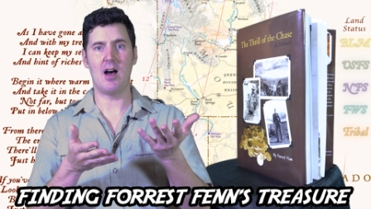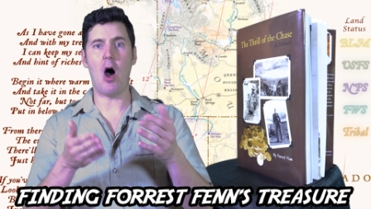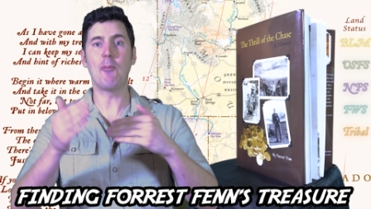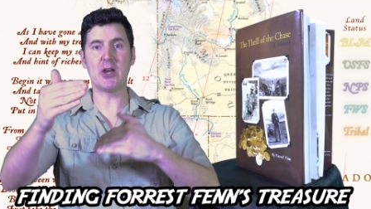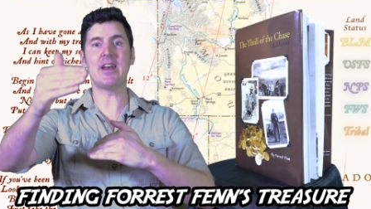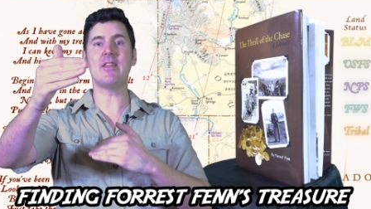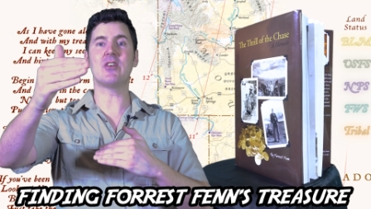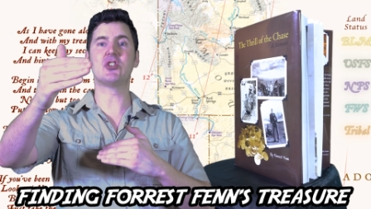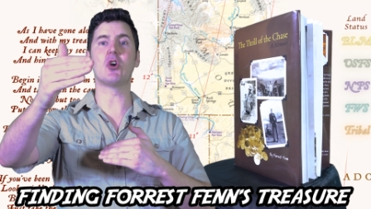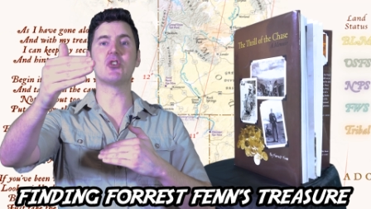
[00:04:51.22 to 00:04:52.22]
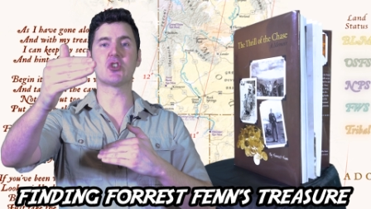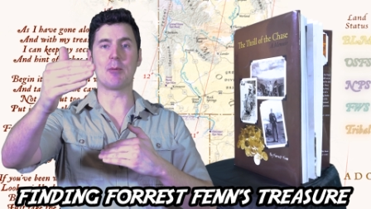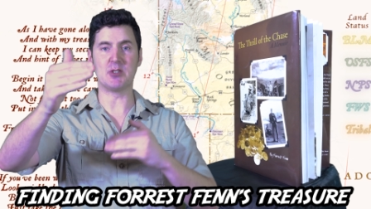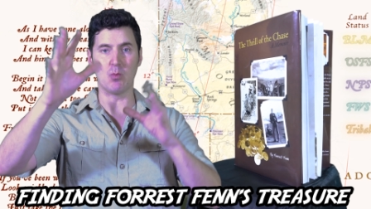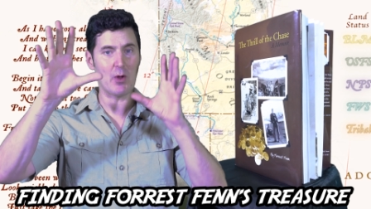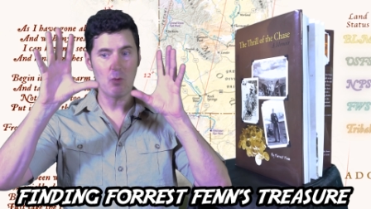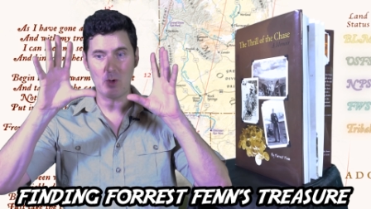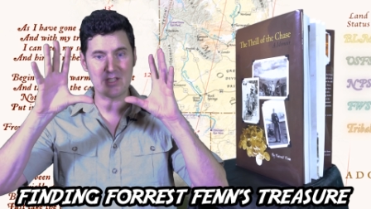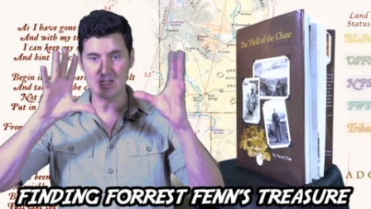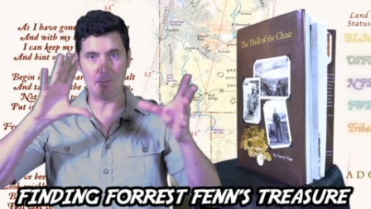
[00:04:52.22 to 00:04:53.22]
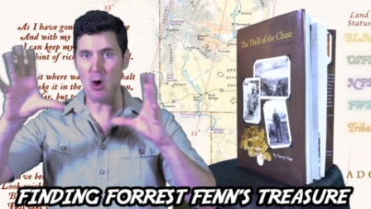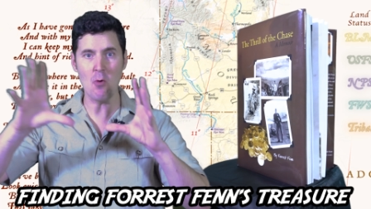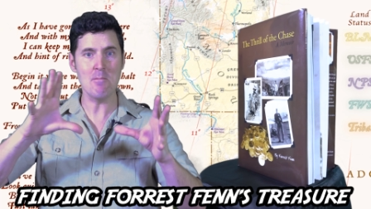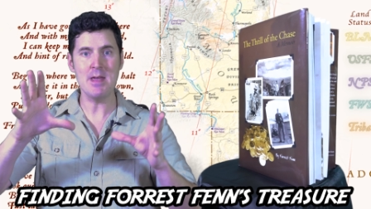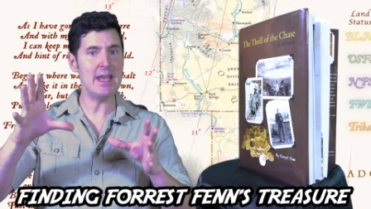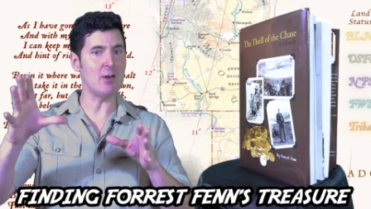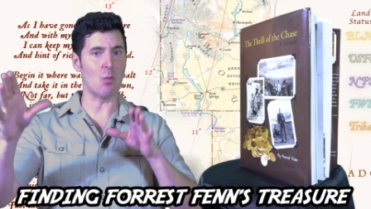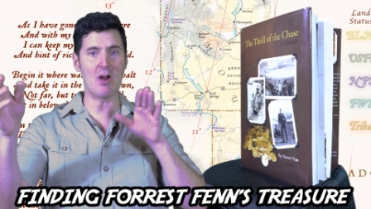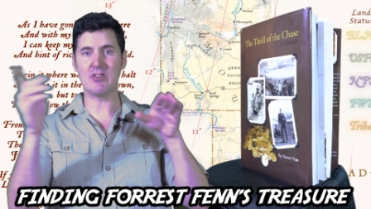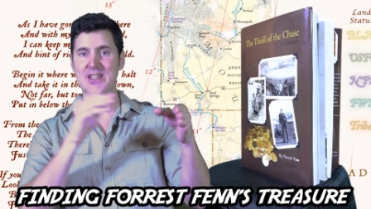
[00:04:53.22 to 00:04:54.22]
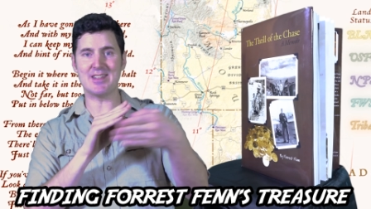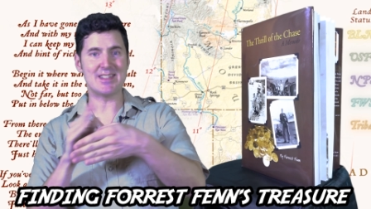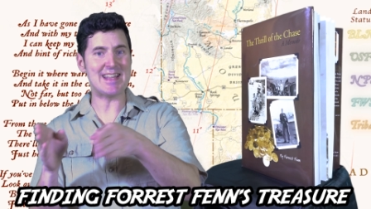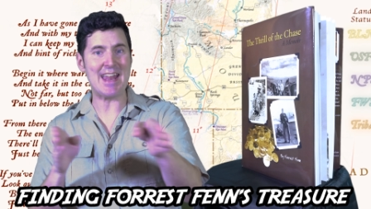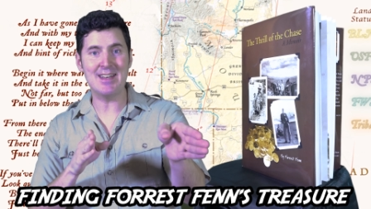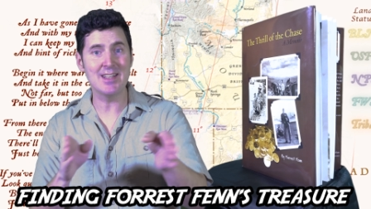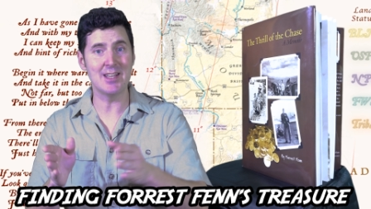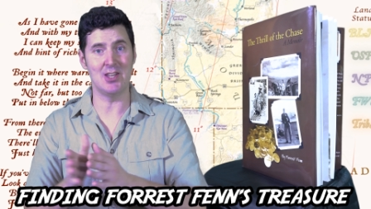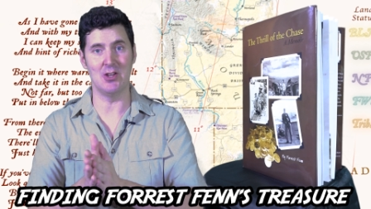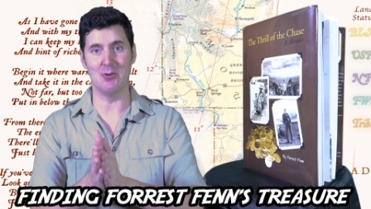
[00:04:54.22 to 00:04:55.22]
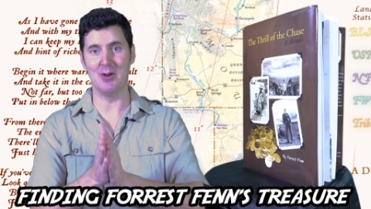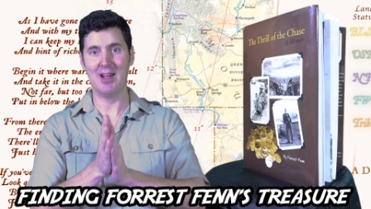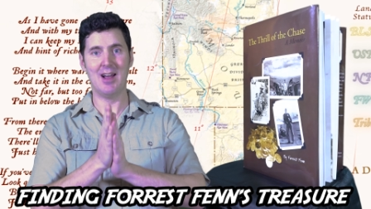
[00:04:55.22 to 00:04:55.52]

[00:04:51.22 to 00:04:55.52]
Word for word: I'll put it in the show description. What, what does the poem mean? Where is it sending you?